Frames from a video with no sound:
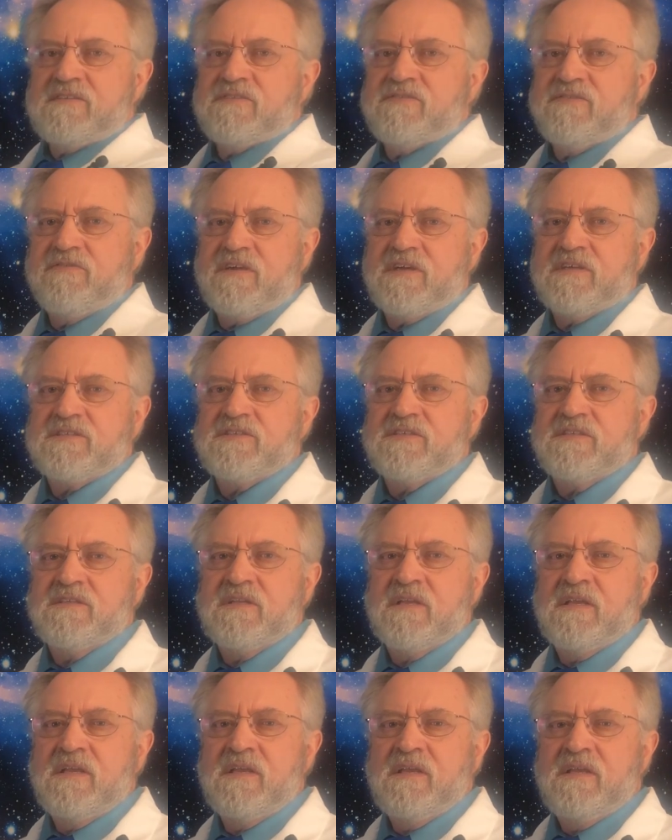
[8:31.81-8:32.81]
direction
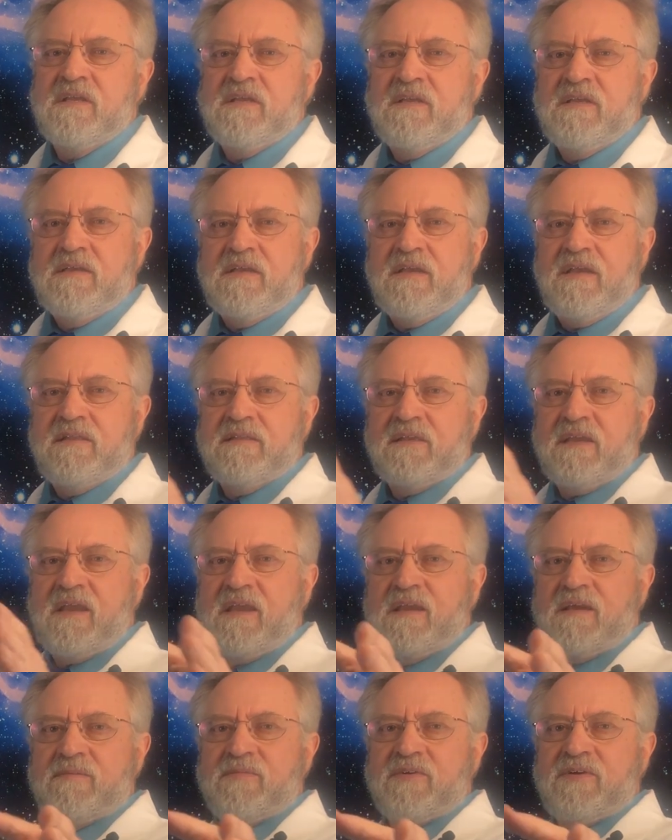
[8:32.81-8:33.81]
and the
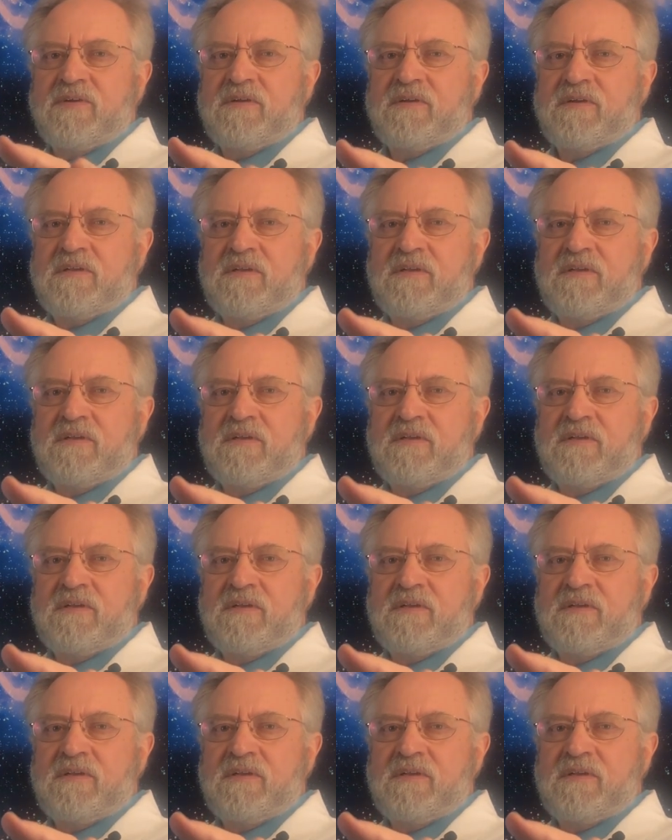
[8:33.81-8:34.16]
camera